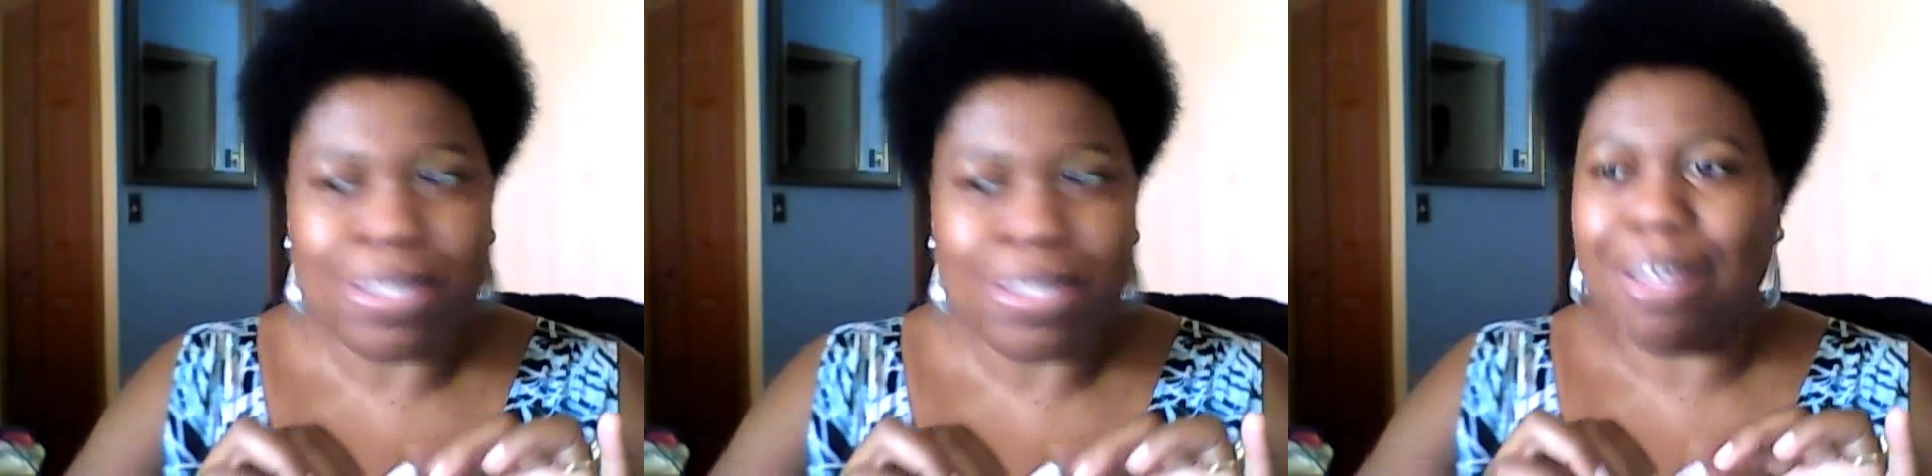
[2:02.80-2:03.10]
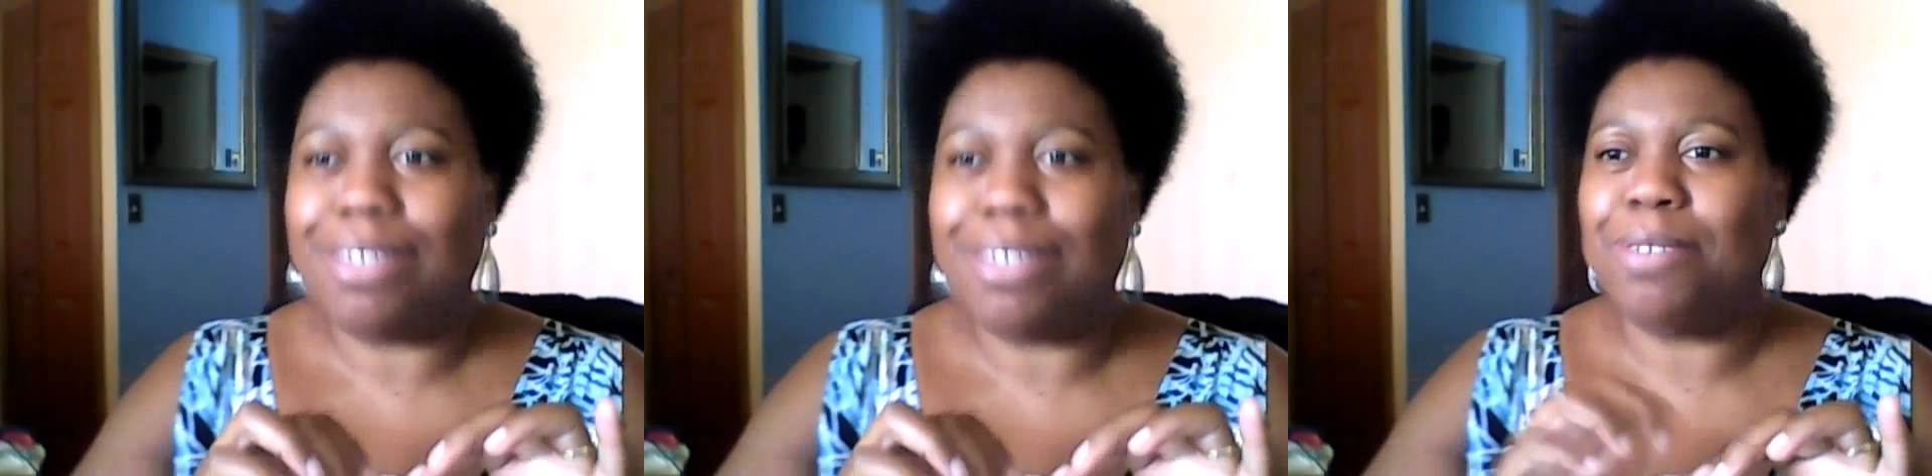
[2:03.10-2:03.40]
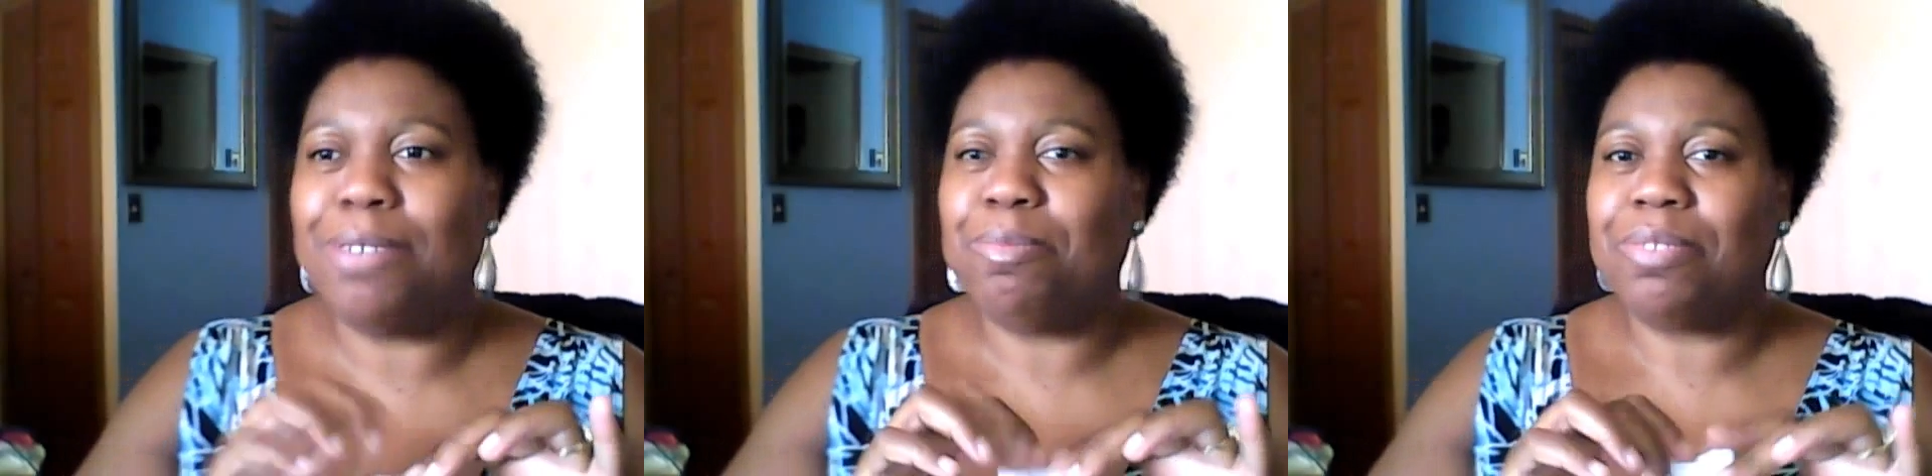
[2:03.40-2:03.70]
stalk
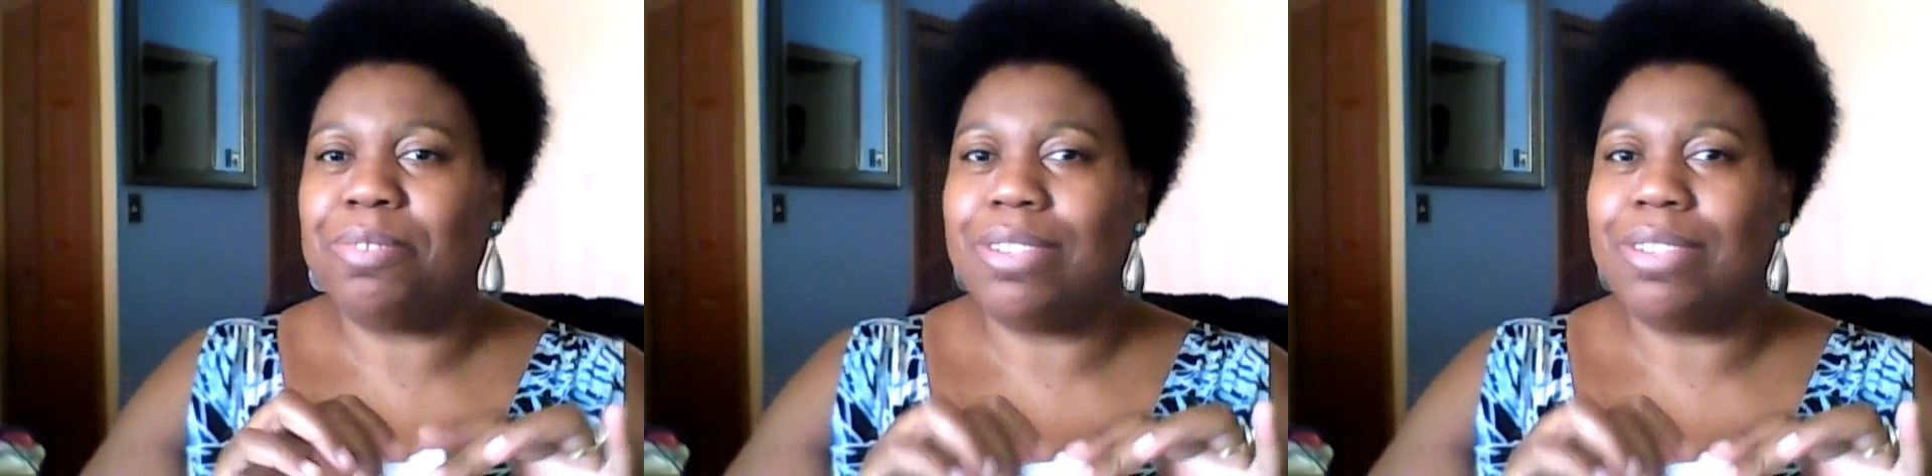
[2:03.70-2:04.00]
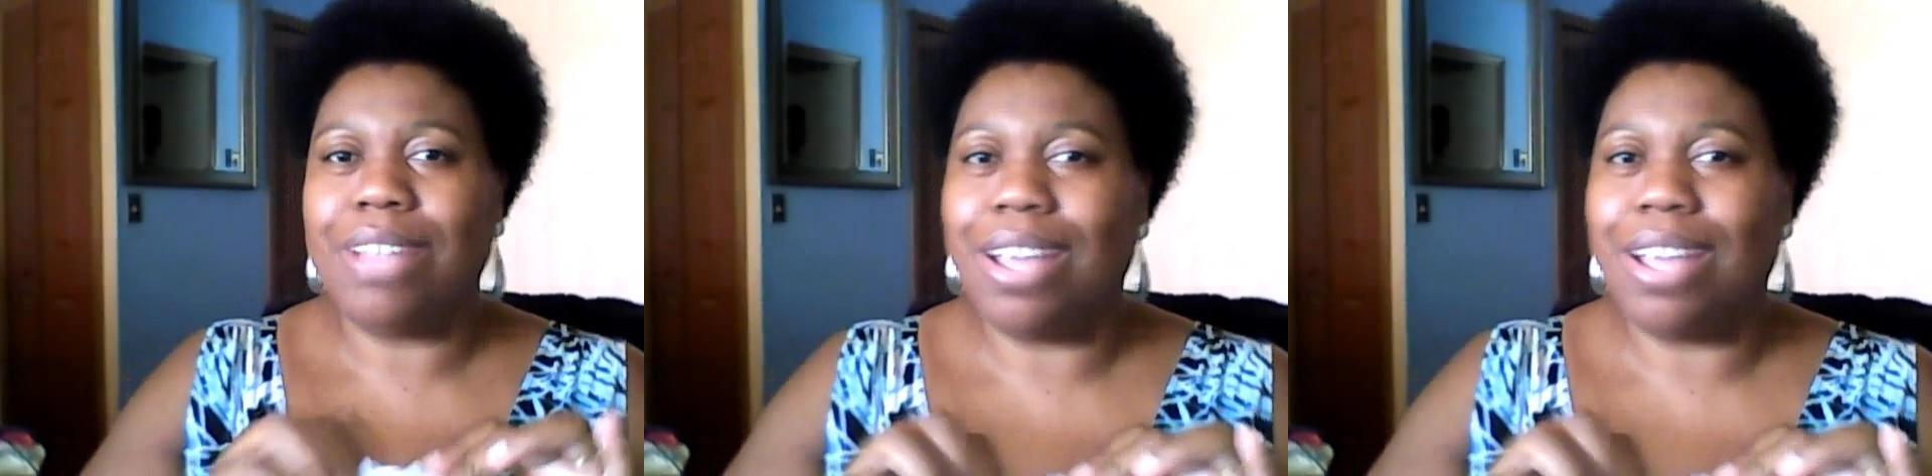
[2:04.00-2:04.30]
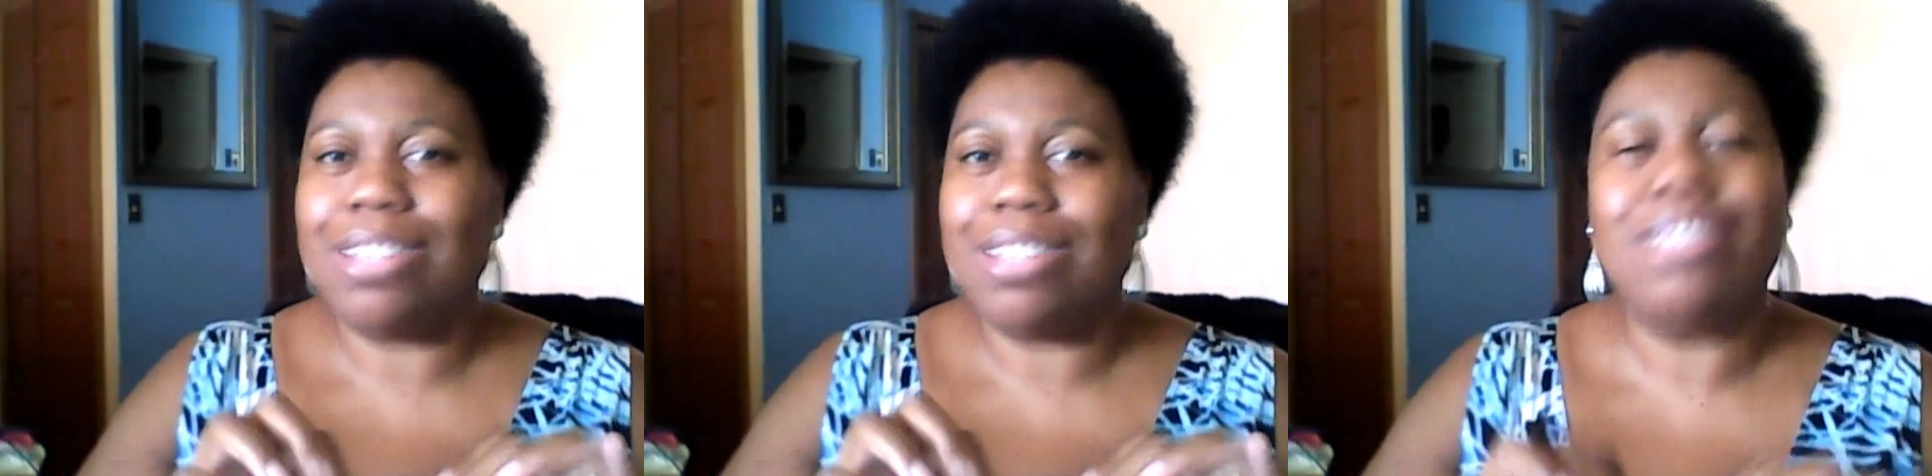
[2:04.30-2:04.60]
you.
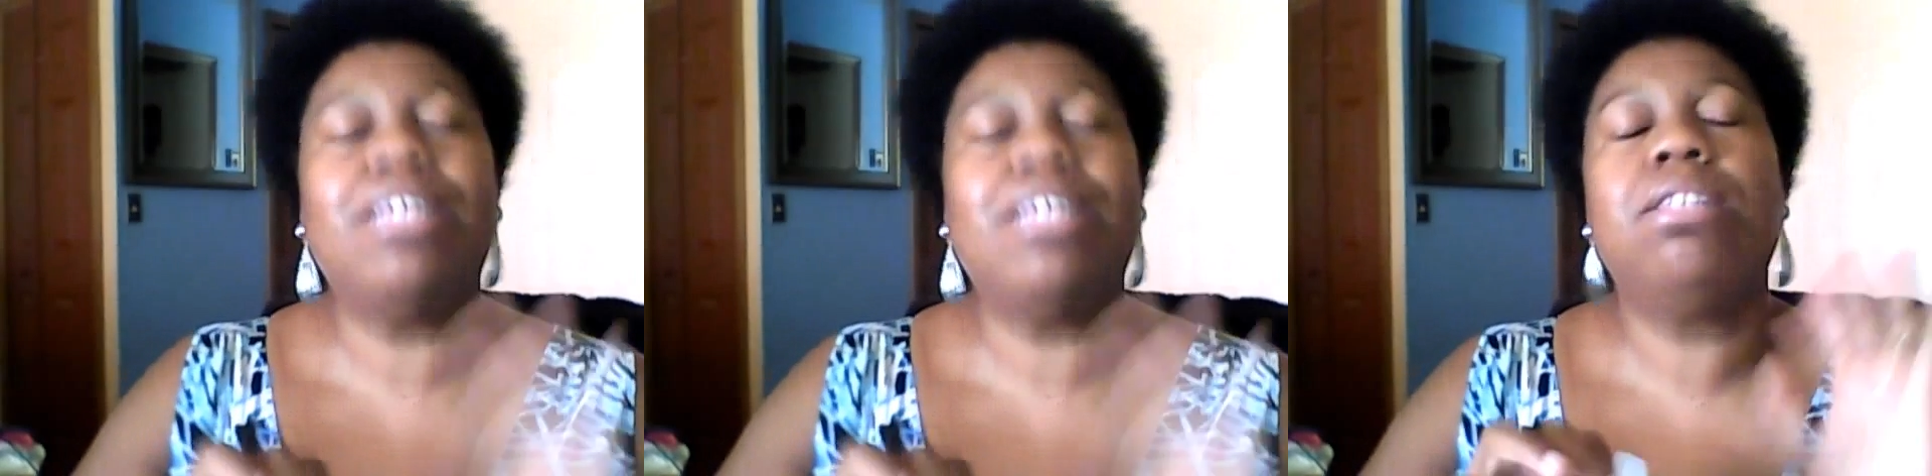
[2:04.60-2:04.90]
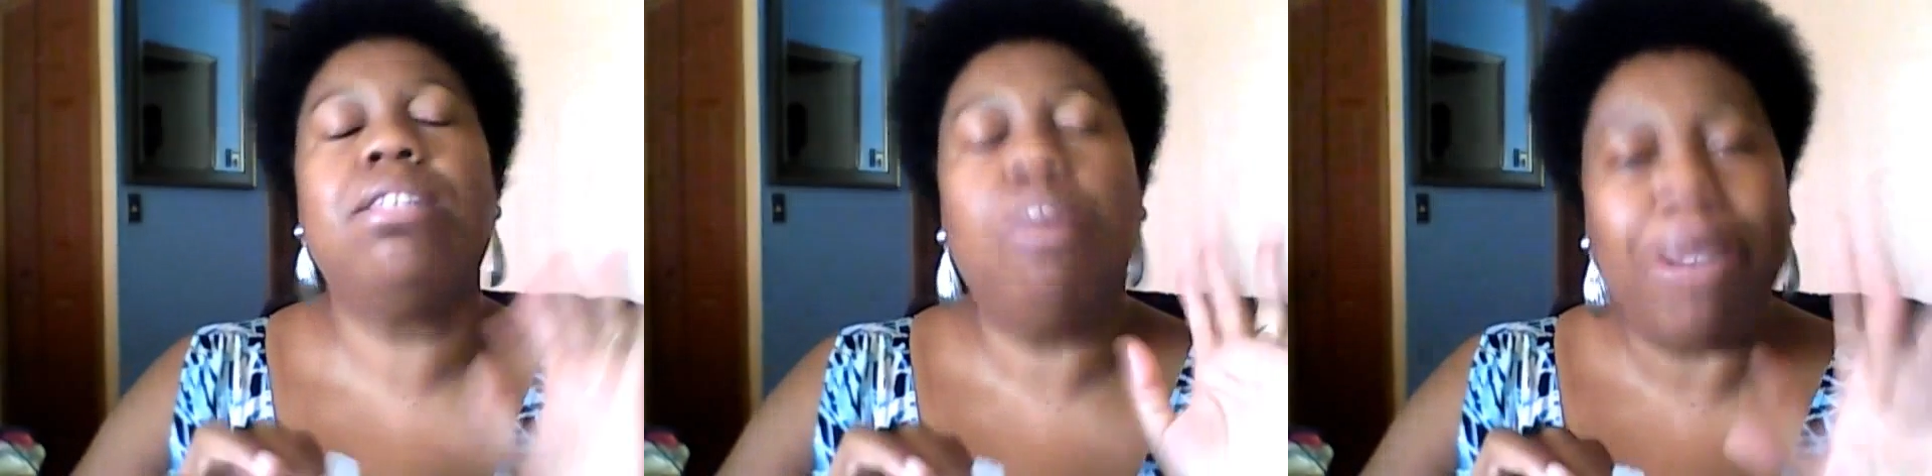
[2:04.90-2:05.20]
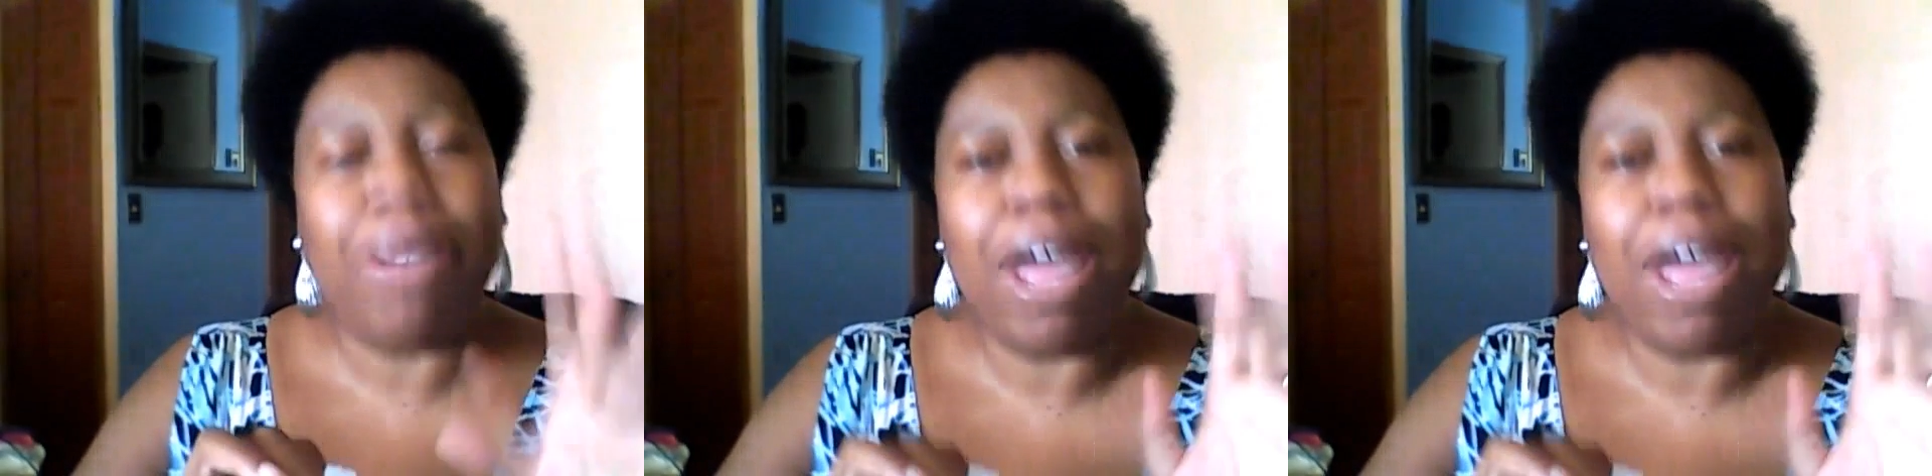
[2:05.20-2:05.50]
No
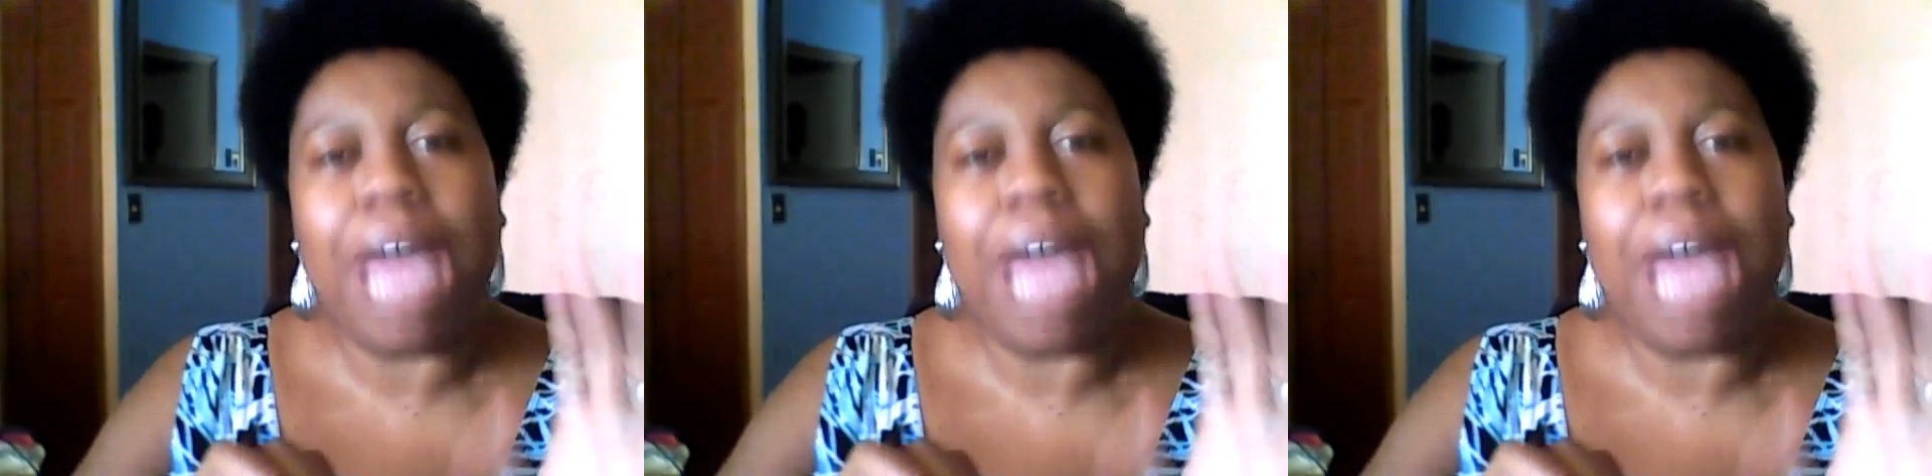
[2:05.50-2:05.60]
matter how